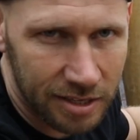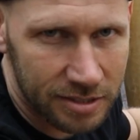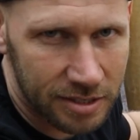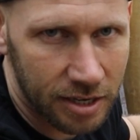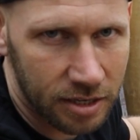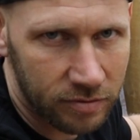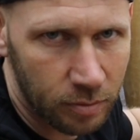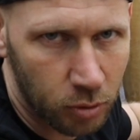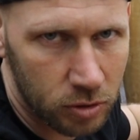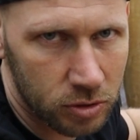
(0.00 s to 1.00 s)
inside of
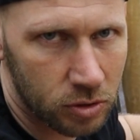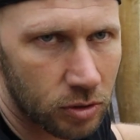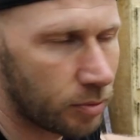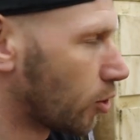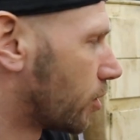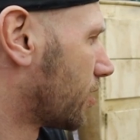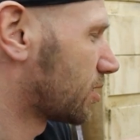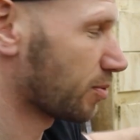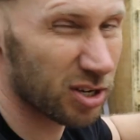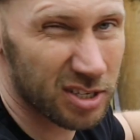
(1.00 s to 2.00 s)
the bolt hole,
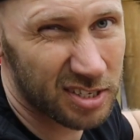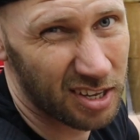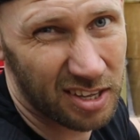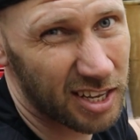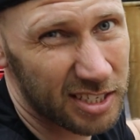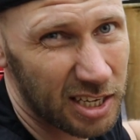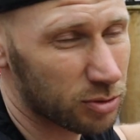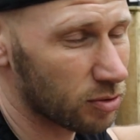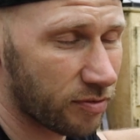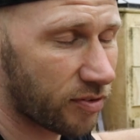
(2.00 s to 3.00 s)
but to be honest, that's
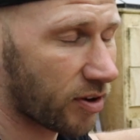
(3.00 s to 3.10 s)
absolutely